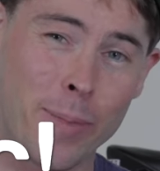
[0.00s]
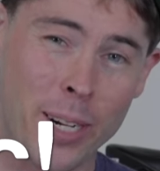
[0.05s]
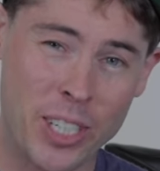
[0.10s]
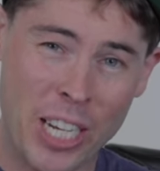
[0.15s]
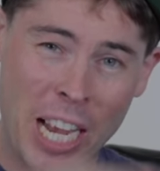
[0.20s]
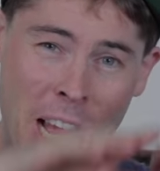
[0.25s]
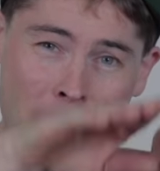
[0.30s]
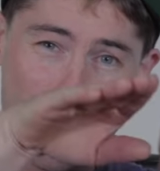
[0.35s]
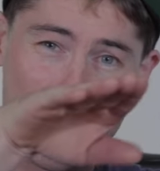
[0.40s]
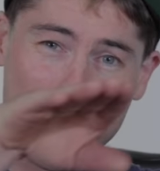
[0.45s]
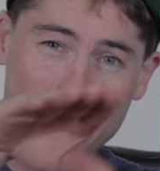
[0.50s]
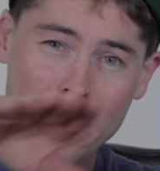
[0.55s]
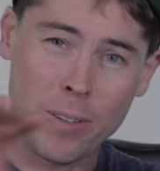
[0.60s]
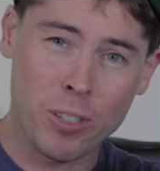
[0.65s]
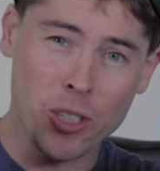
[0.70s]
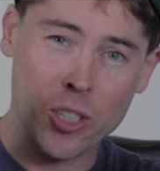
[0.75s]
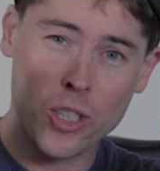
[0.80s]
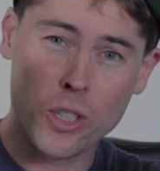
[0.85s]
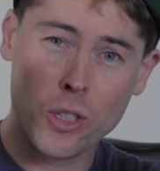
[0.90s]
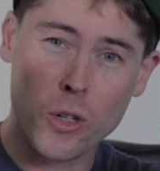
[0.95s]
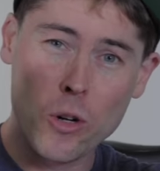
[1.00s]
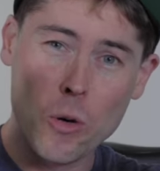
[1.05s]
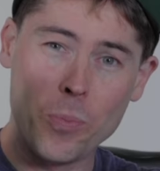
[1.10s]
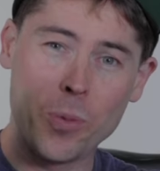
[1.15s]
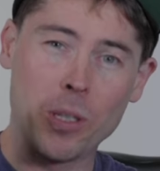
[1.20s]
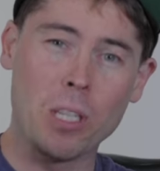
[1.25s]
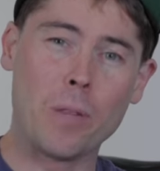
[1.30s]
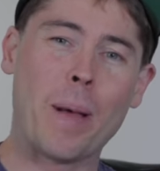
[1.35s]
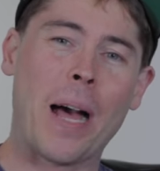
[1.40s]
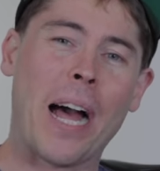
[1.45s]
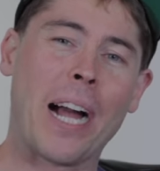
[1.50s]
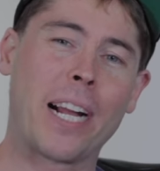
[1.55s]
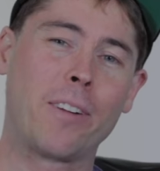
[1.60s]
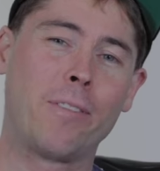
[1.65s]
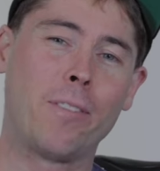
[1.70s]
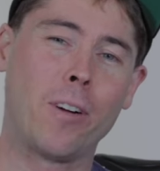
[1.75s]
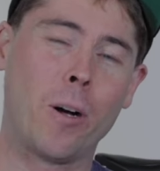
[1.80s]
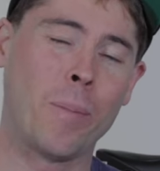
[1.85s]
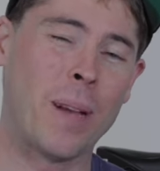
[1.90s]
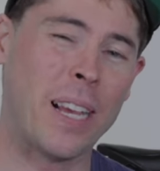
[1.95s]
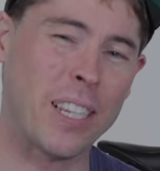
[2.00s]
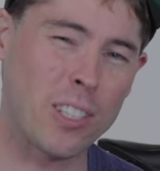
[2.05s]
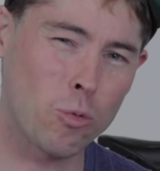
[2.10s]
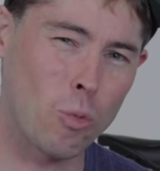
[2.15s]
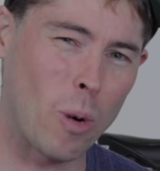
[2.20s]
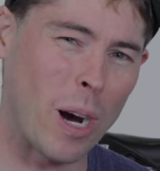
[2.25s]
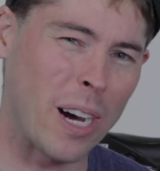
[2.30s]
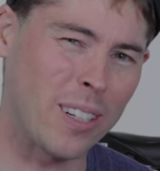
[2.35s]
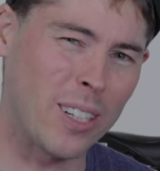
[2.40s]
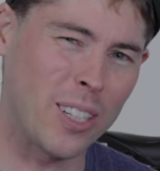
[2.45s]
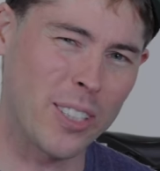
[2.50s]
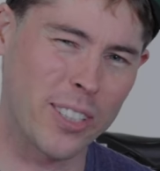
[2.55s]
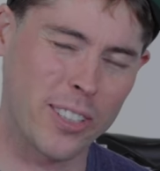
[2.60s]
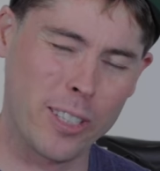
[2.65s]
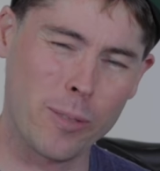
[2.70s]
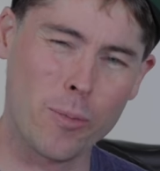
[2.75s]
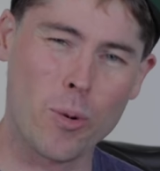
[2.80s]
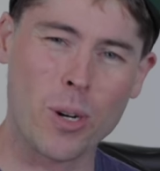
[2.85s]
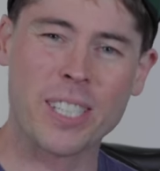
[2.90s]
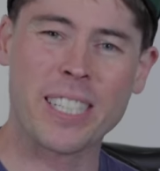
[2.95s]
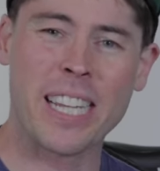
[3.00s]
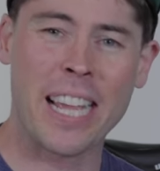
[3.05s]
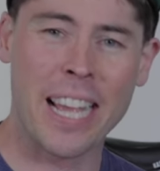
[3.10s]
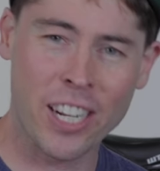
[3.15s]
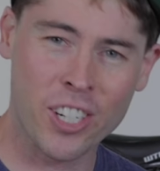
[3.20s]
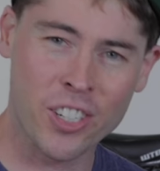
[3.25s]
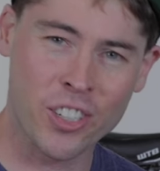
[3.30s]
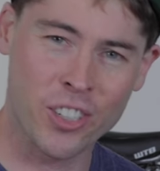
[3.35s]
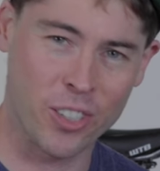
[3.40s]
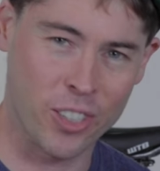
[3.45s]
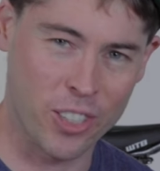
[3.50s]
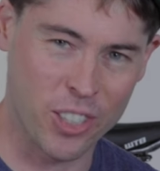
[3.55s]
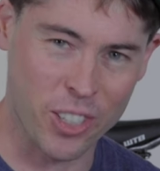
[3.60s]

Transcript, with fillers: much have a bit of a scoop to the back of them as well as a little more textured